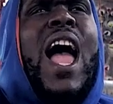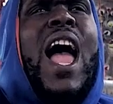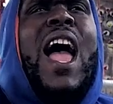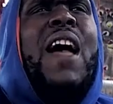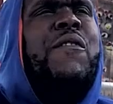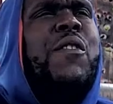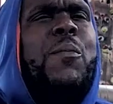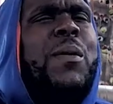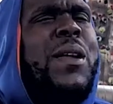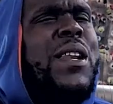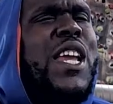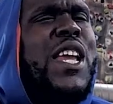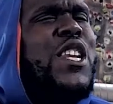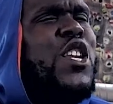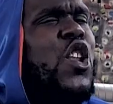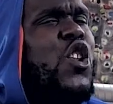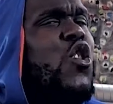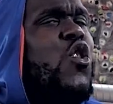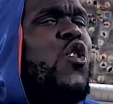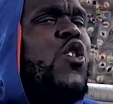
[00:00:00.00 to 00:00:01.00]
I haven't been there in a
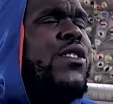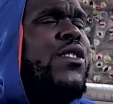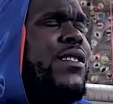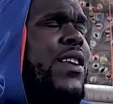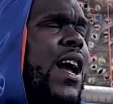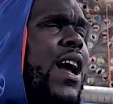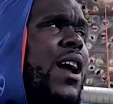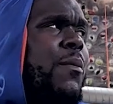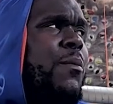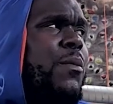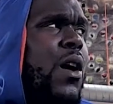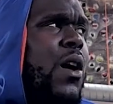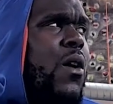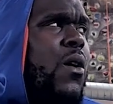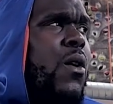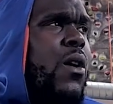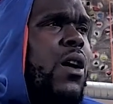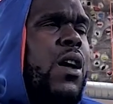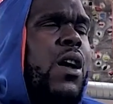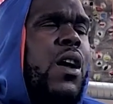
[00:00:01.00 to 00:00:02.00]
long time
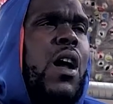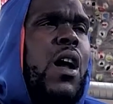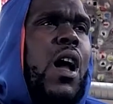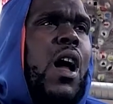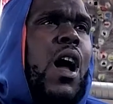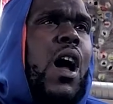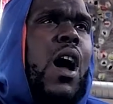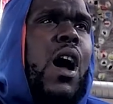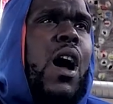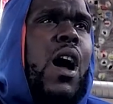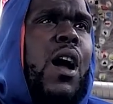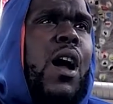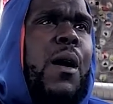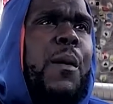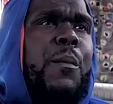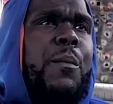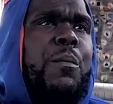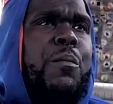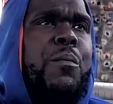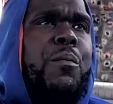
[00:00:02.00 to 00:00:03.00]
though.
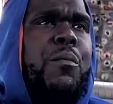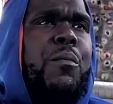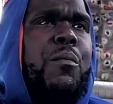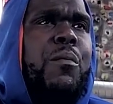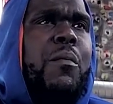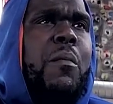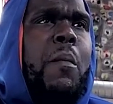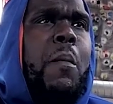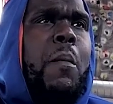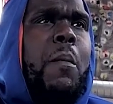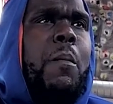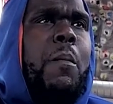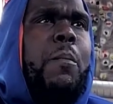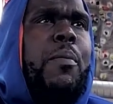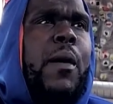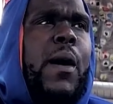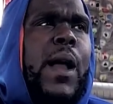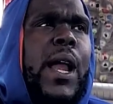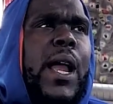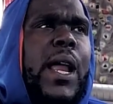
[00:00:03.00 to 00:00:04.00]

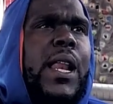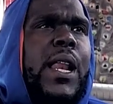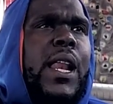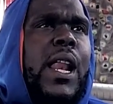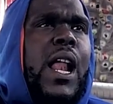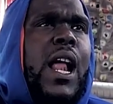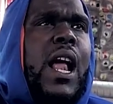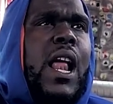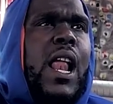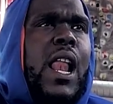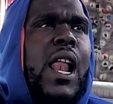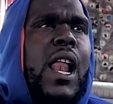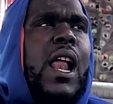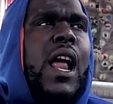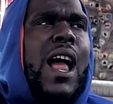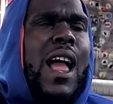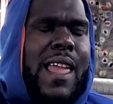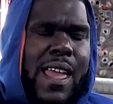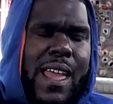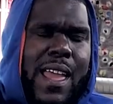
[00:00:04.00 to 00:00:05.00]
But
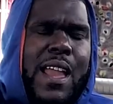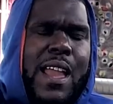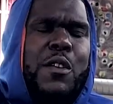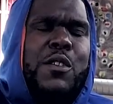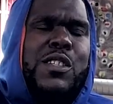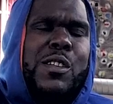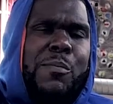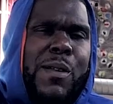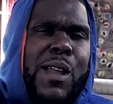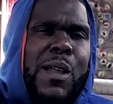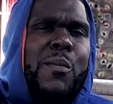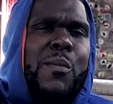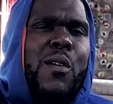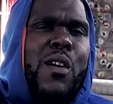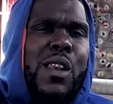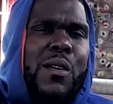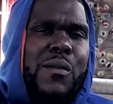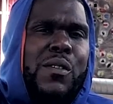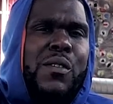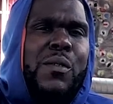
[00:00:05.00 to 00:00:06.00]
yeah, I used to play ball
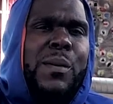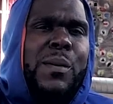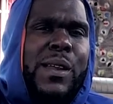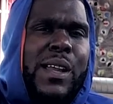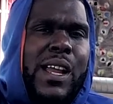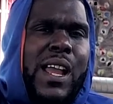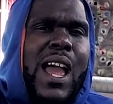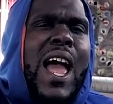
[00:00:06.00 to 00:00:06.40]
at Riverbank.